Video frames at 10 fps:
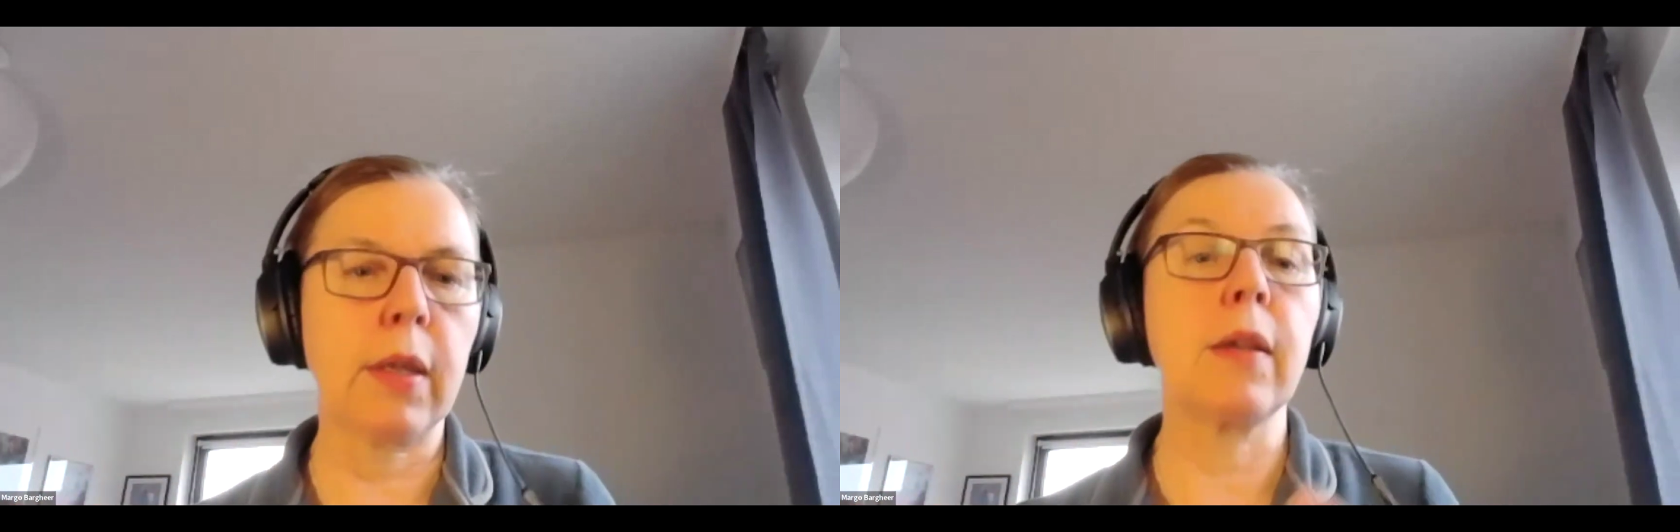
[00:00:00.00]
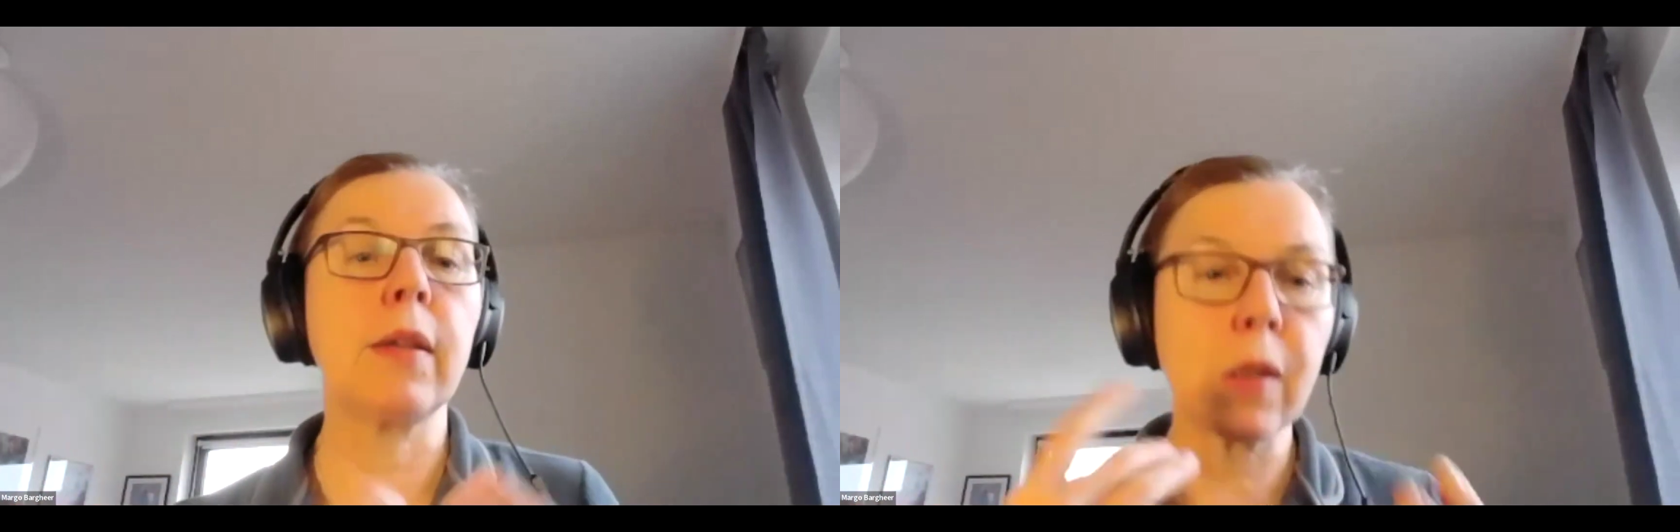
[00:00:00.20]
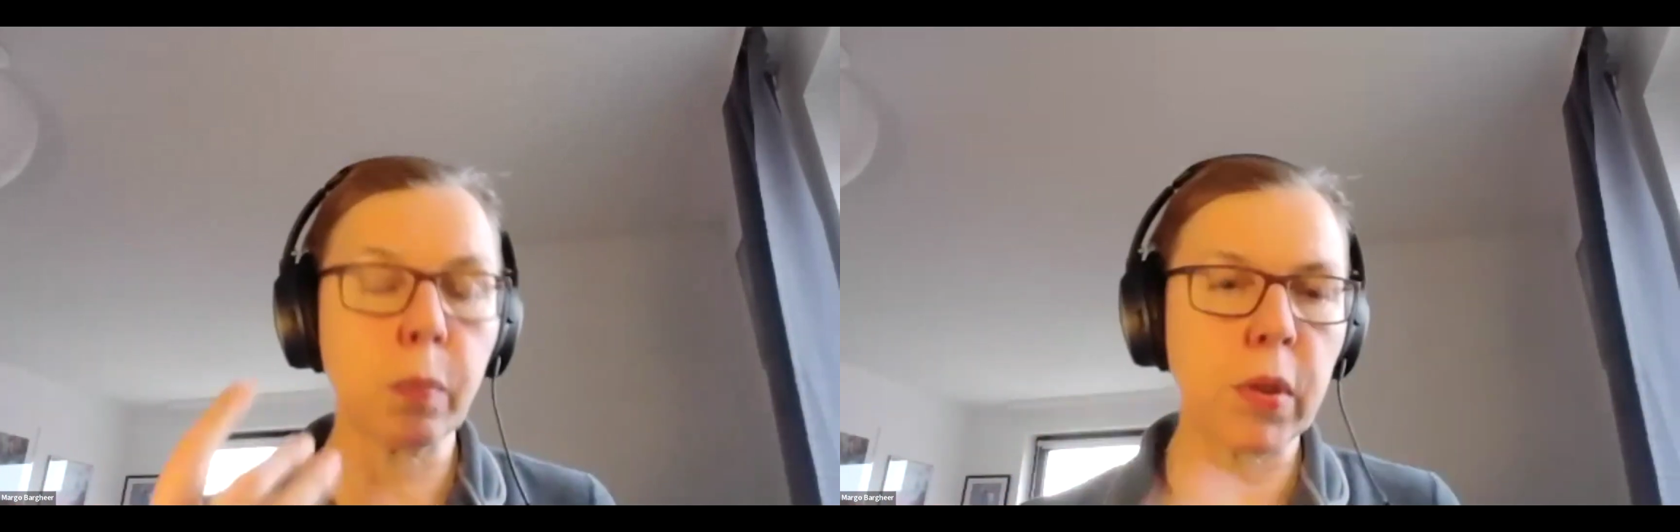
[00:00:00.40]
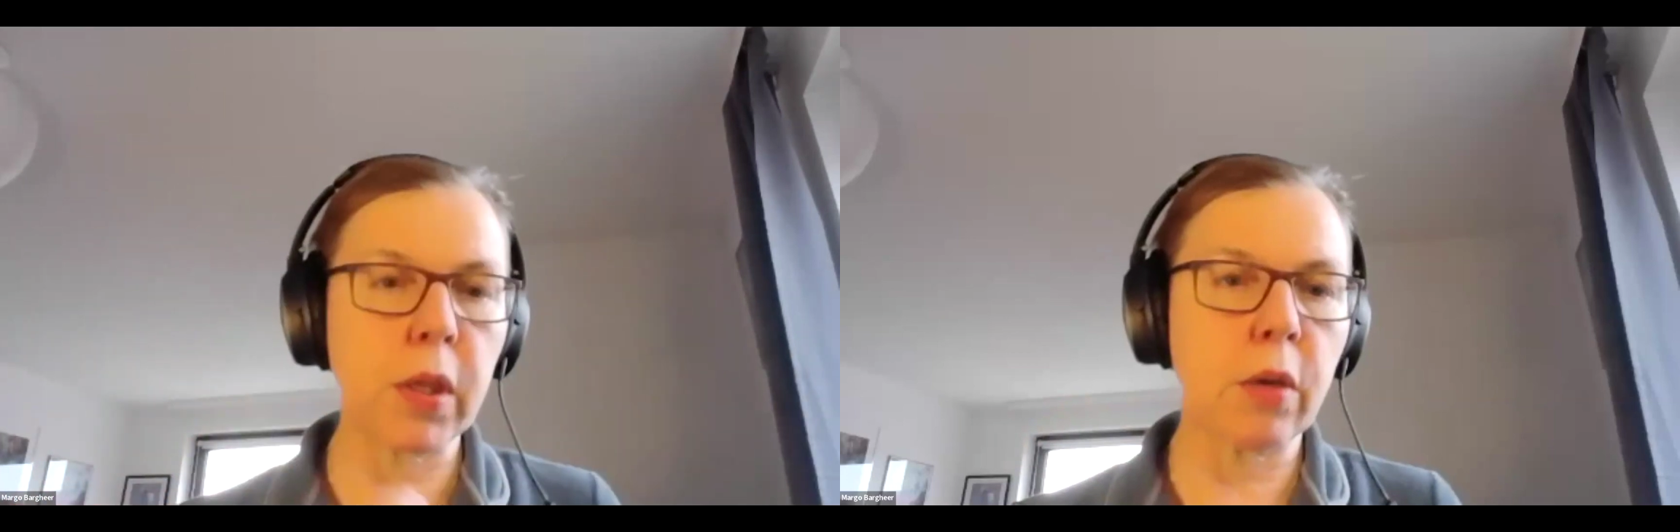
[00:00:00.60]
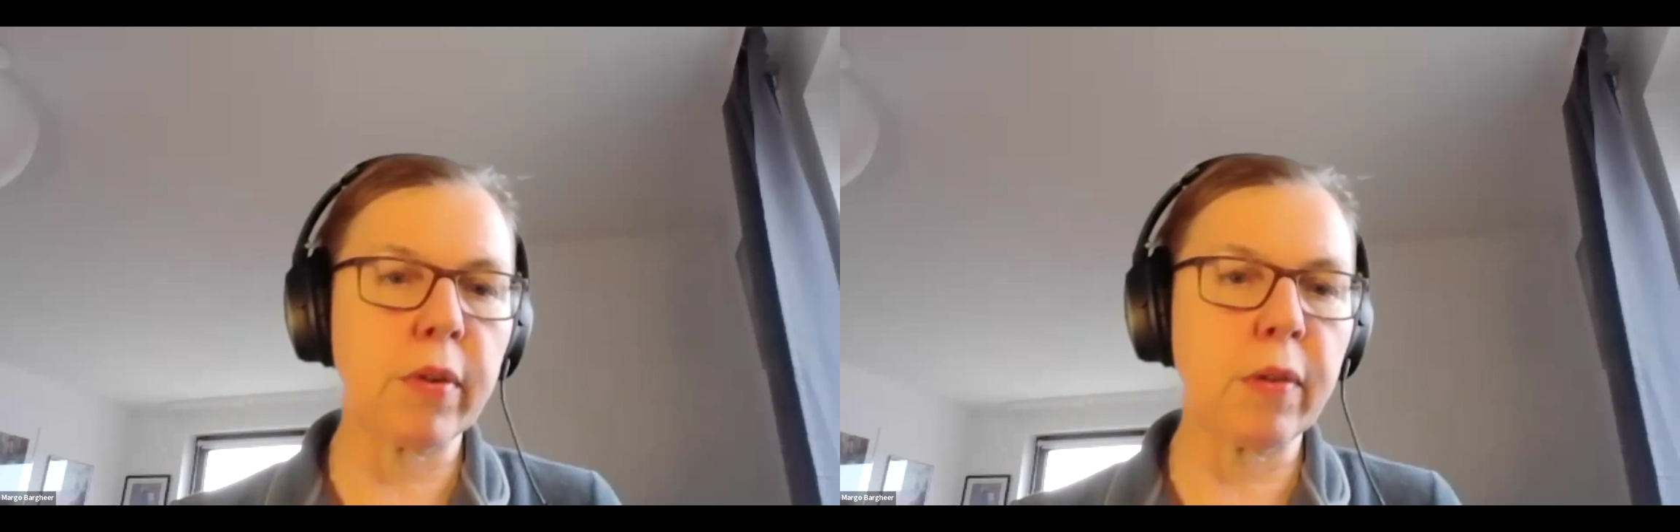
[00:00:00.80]
Is it
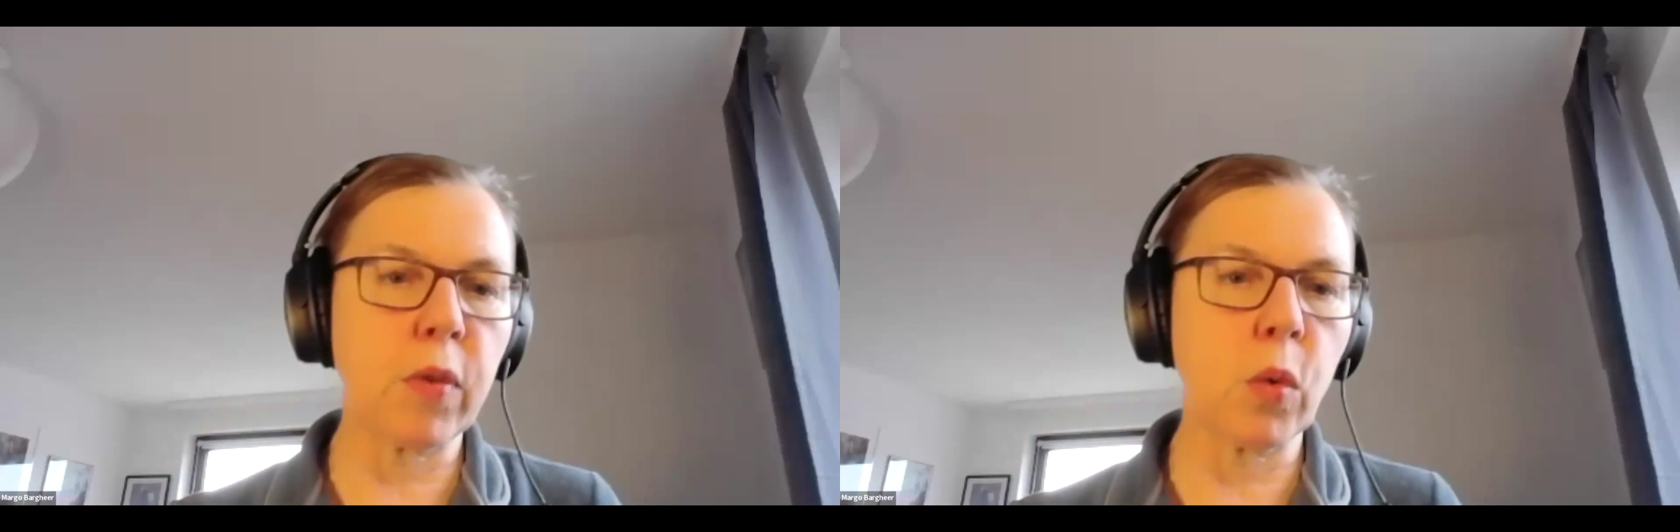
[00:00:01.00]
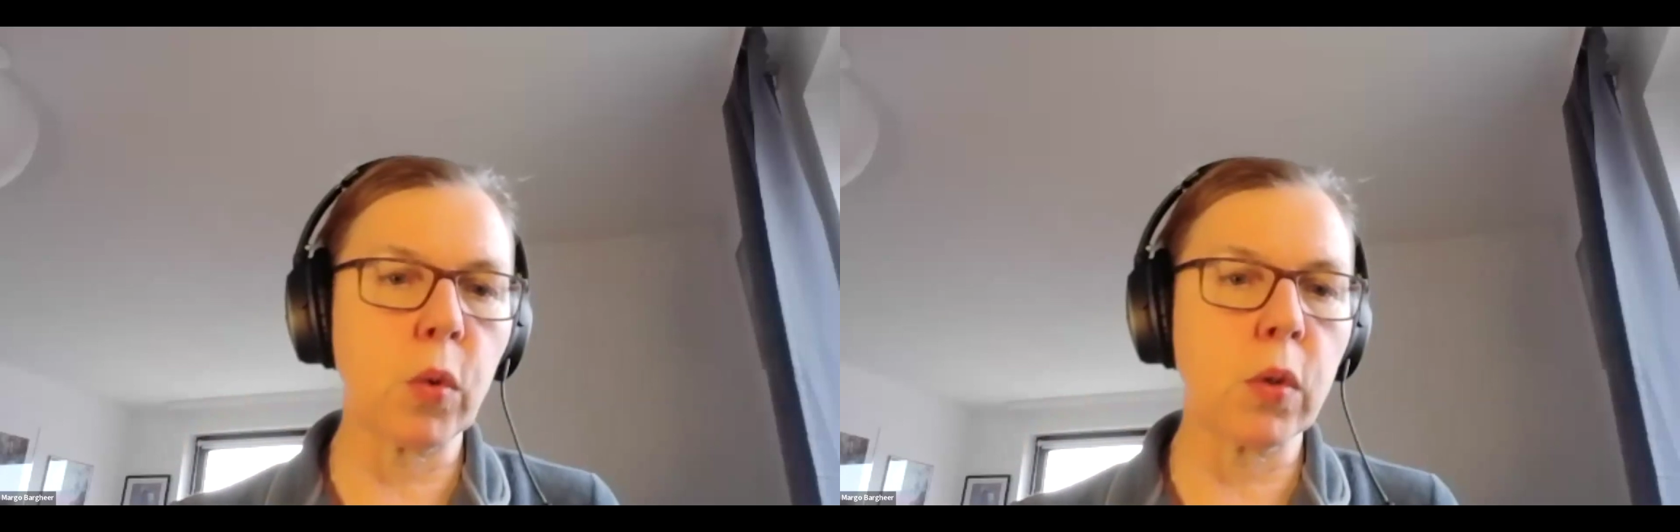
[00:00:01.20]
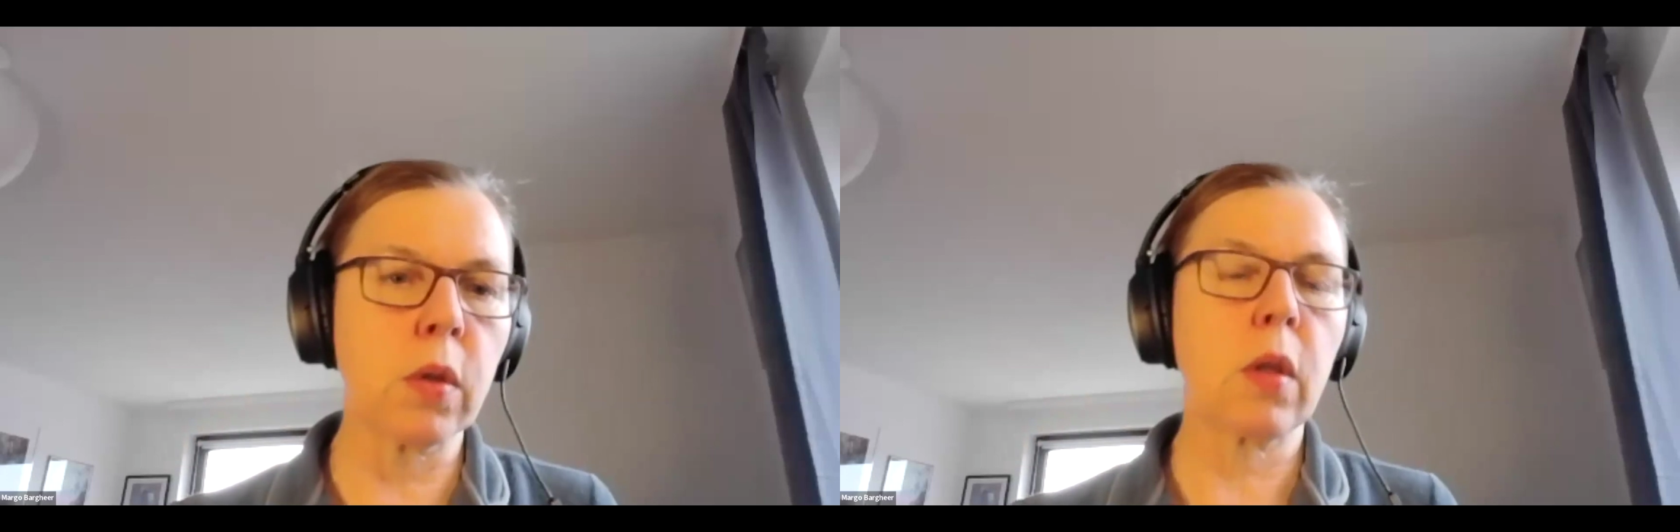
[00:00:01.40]
peer reviewed?